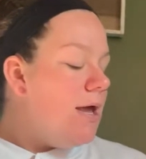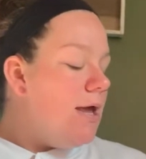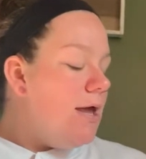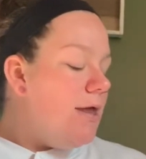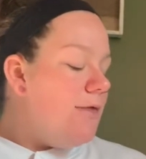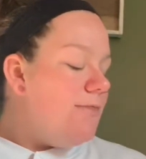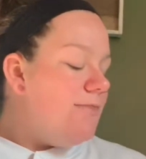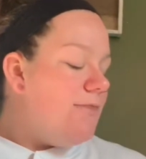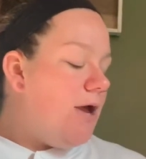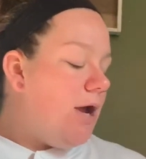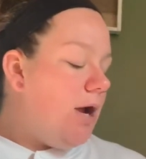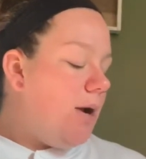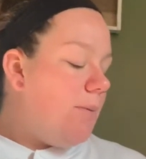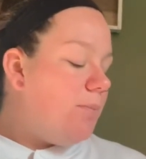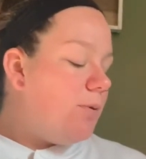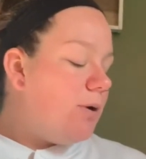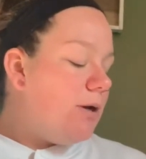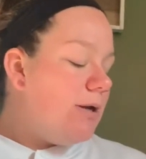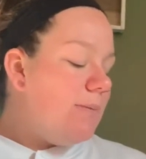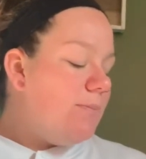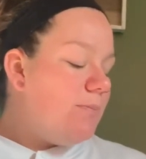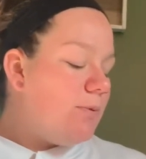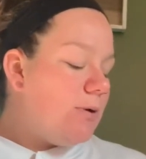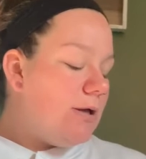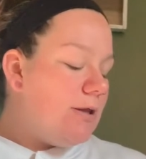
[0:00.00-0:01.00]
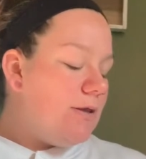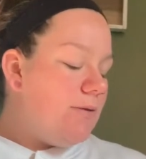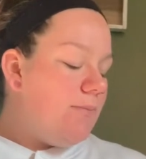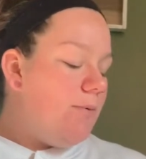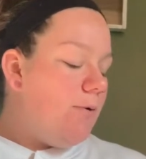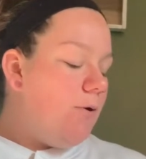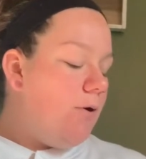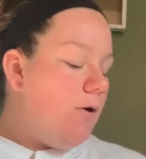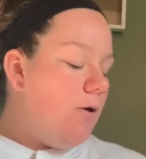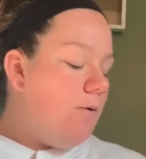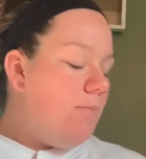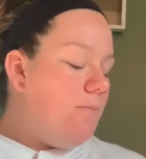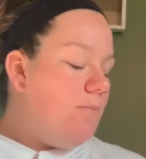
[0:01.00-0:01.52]
They're pretty
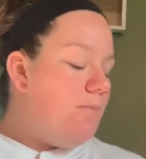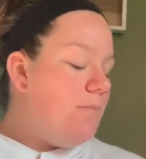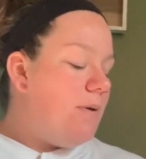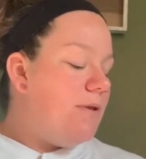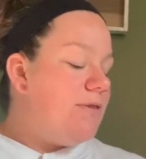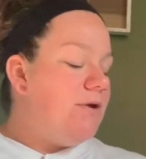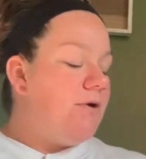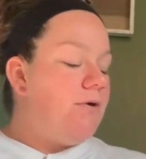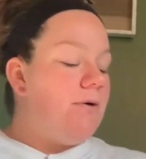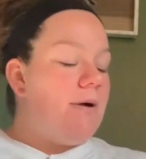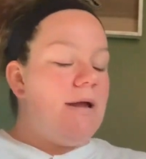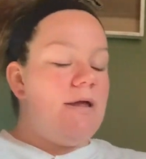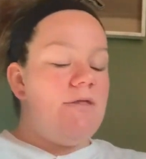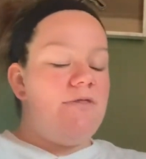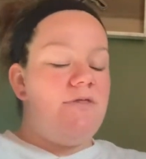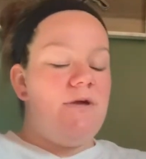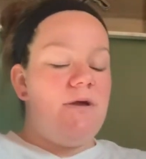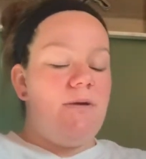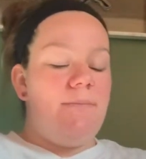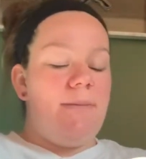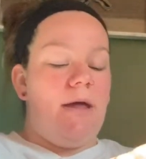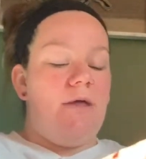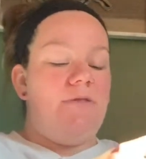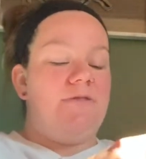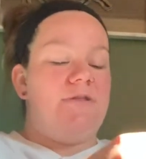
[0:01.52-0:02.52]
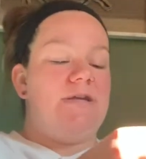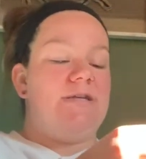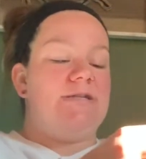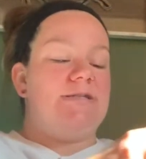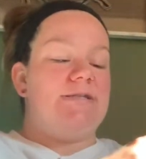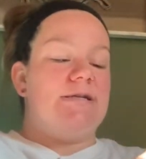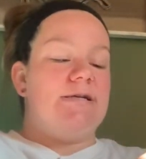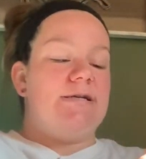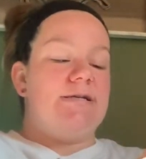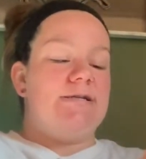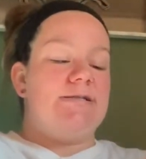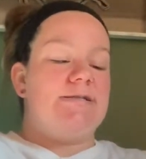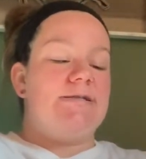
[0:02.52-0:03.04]
breathable, but the great thing about these
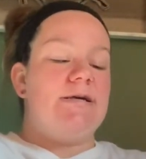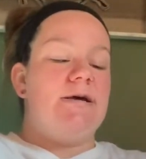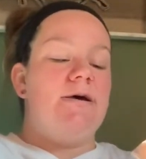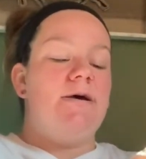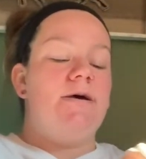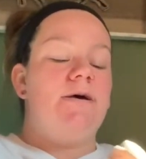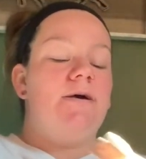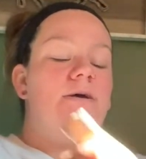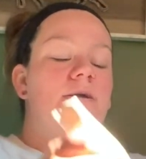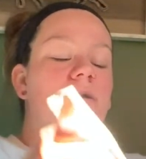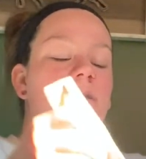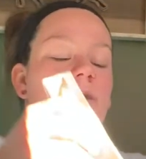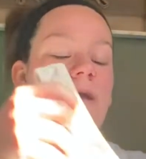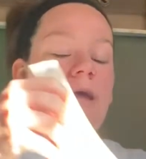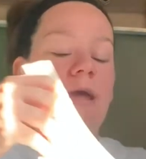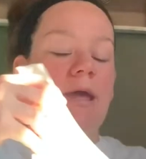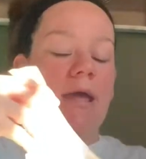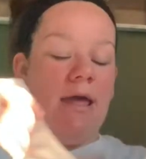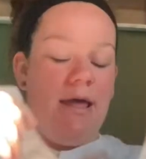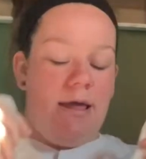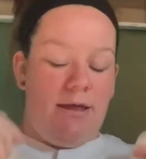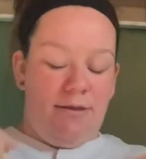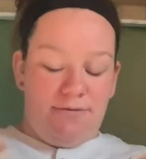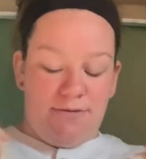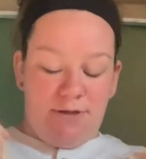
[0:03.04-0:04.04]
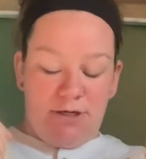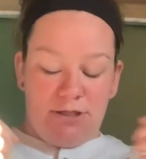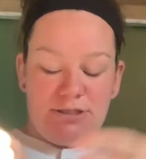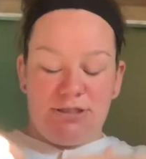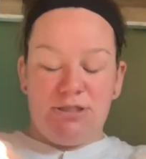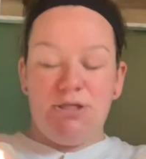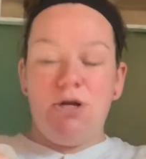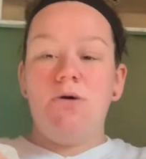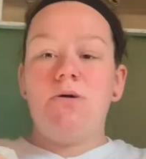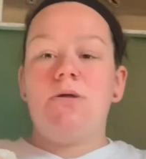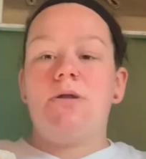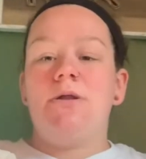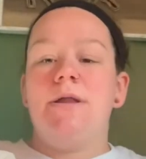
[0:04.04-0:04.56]
is there's
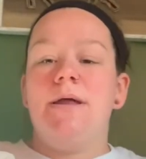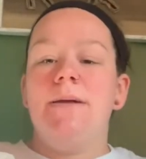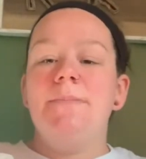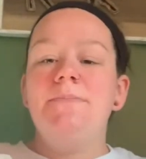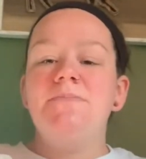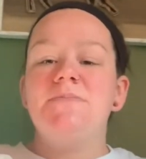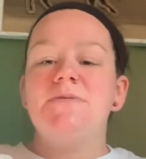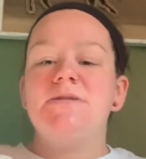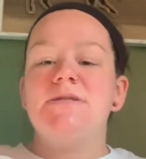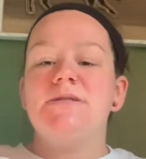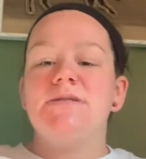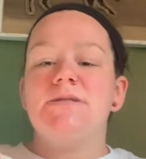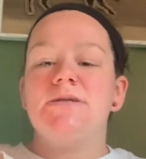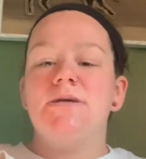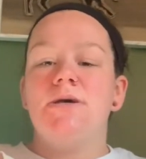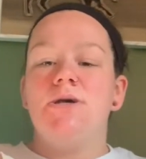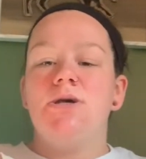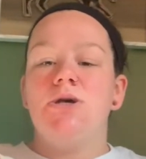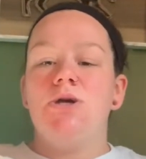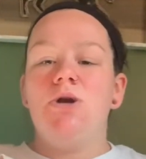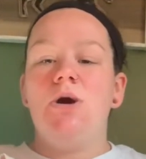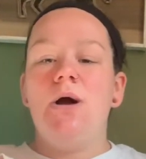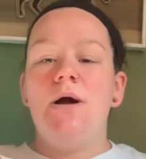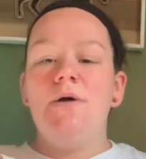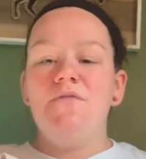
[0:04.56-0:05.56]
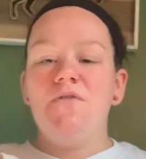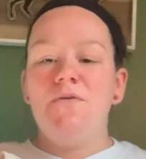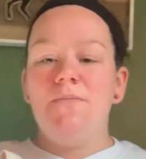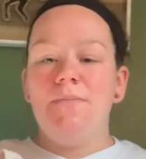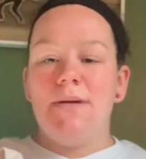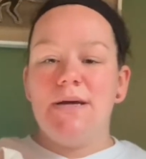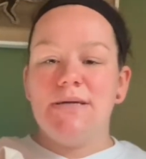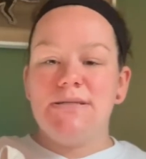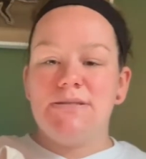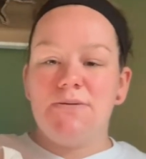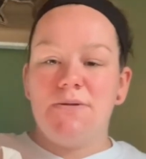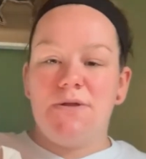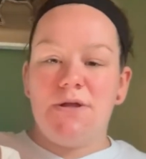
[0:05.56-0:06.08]
no clips. You don't have to
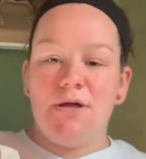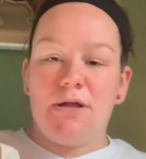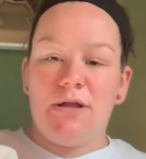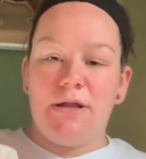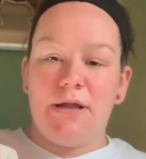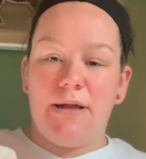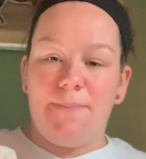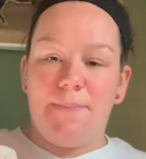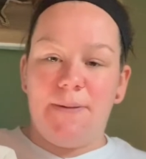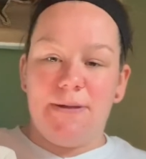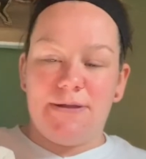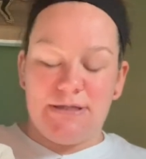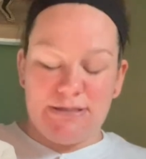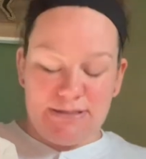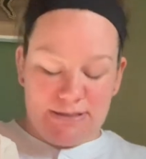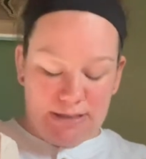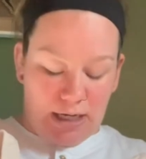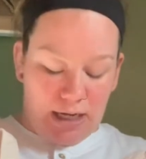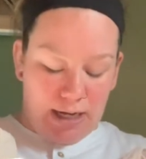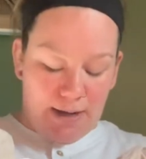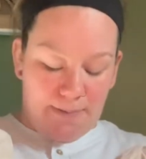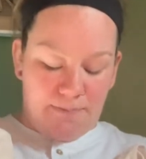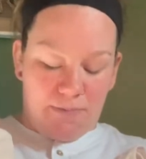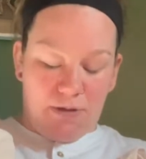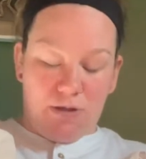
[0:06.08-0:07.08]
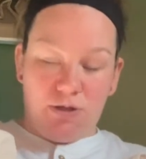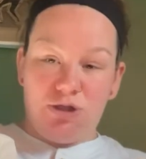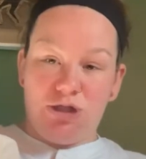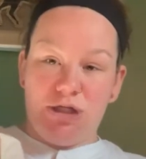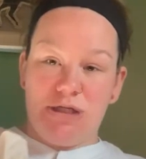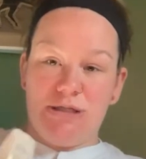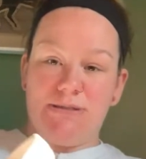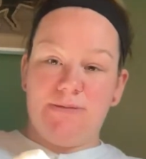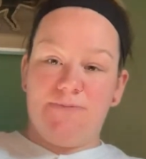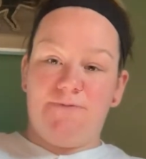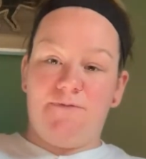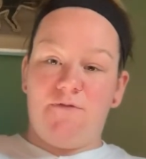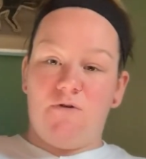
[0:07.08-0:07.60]
mess with a clip at the top. You
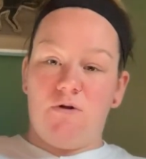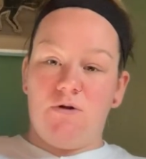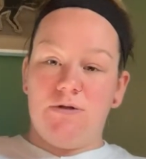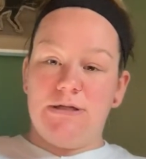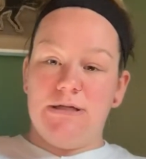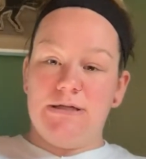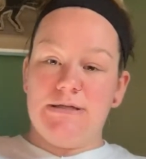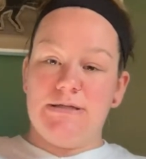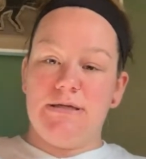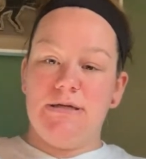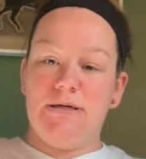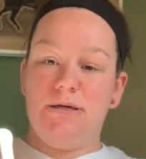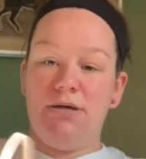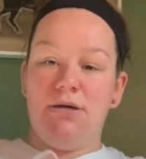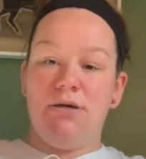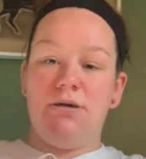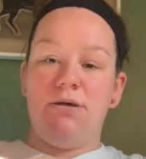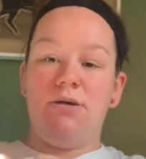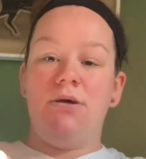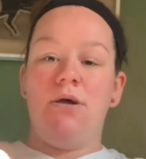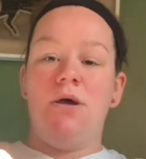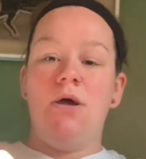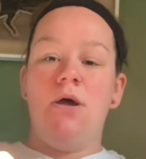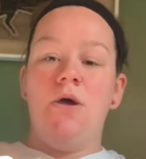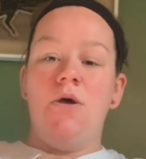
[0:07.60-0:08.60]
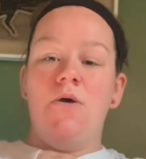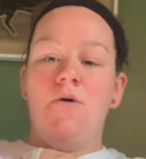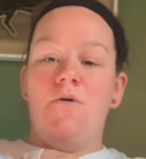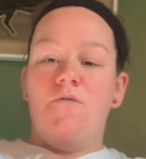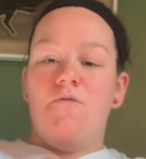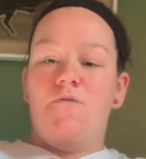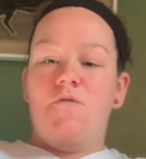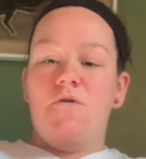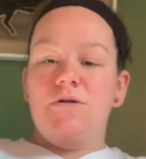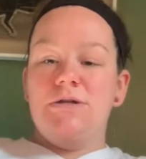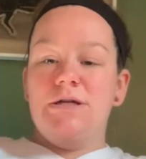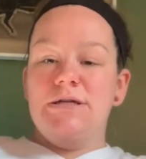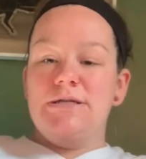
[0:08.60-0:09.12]
just fold it
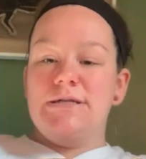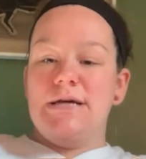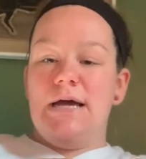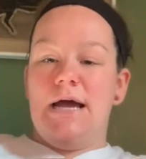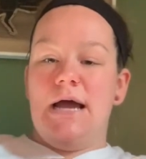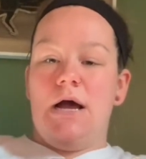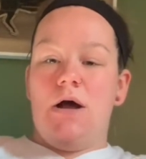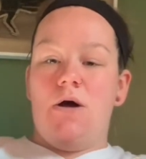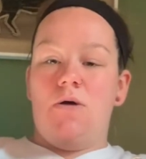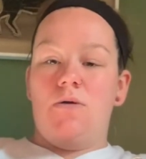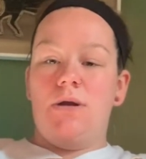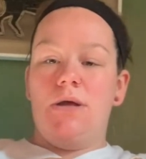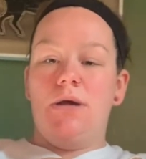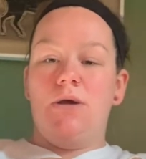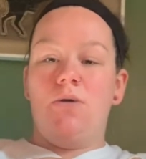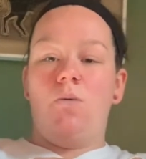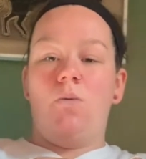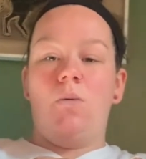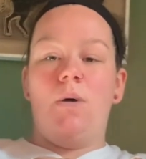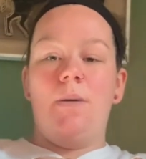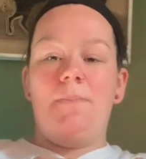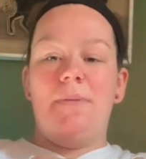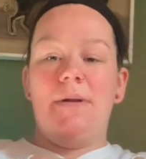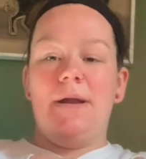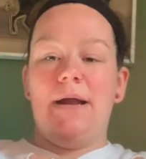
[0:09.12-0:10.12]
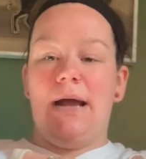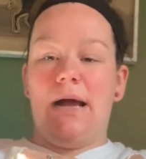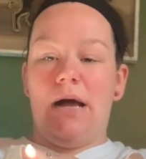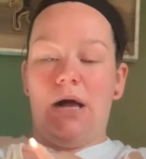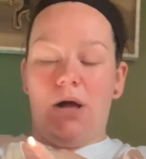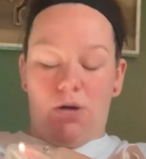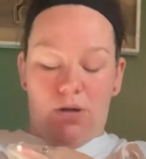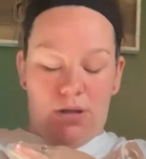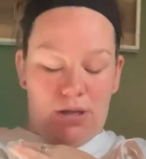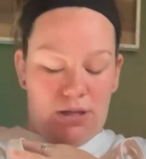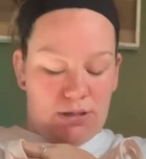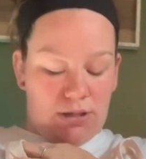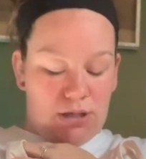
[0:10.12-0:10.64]
down, whip it
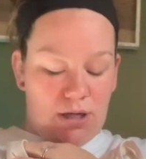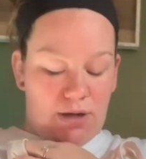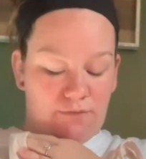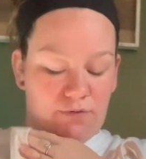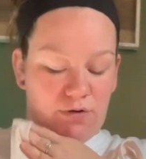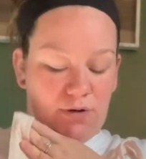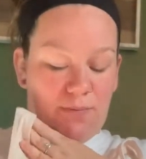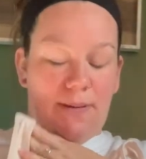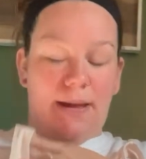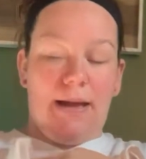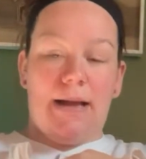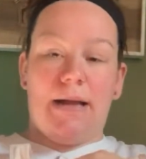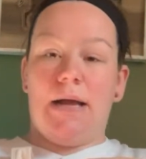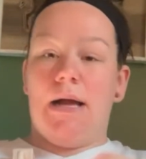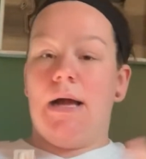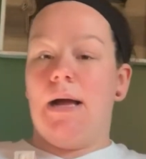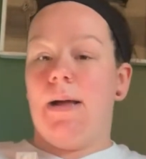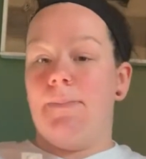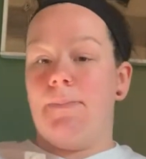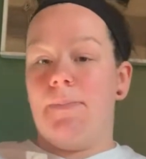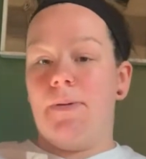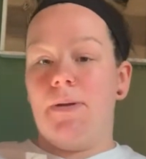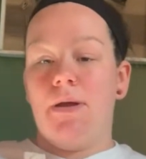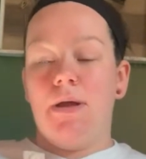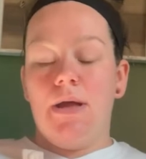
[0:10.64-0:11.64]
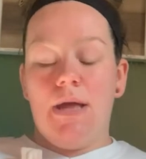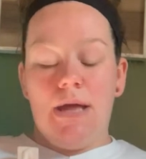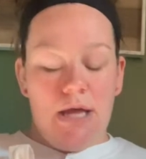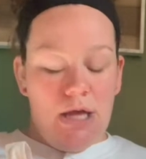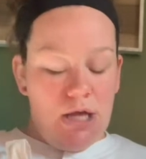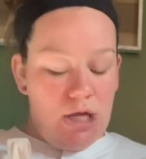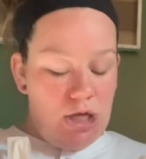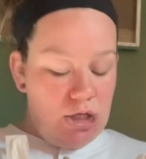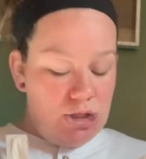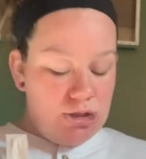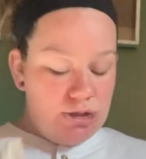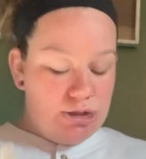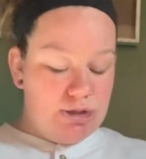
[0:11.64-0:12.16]
out, and cover it back up.
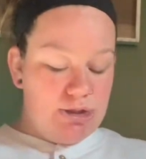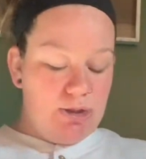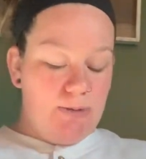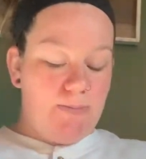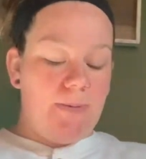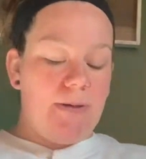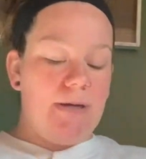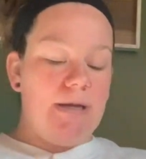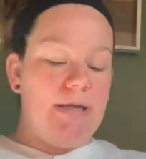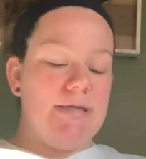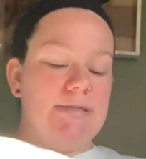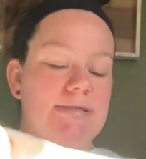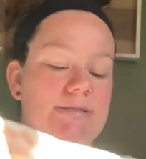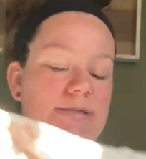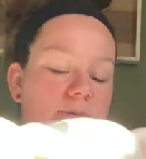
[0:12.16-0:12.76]
Super easy